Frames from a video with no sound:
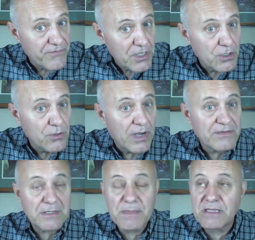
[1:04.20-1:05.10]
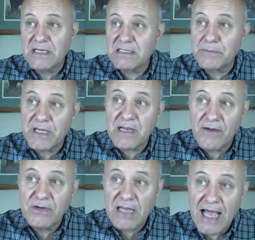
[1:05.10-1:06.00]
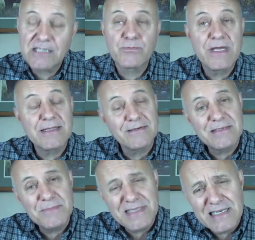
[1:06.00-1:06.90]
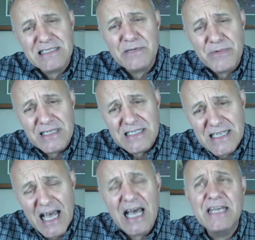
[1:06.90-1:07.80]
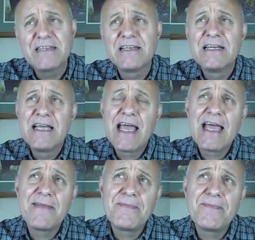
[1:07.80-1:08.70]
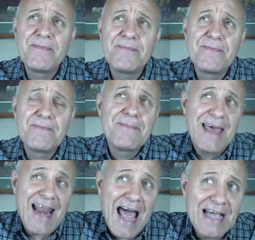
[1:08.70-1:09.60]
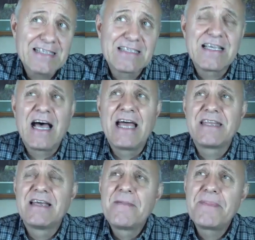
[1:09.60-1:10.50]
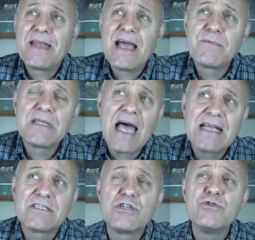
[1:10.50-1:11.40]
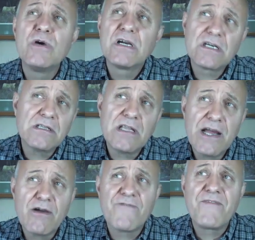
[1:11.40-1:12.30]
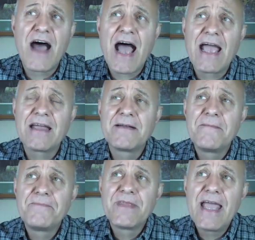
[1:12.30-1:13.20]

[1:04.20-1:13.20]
review of some of the things that we covered last week. There are some things that we said, that I would like to clarify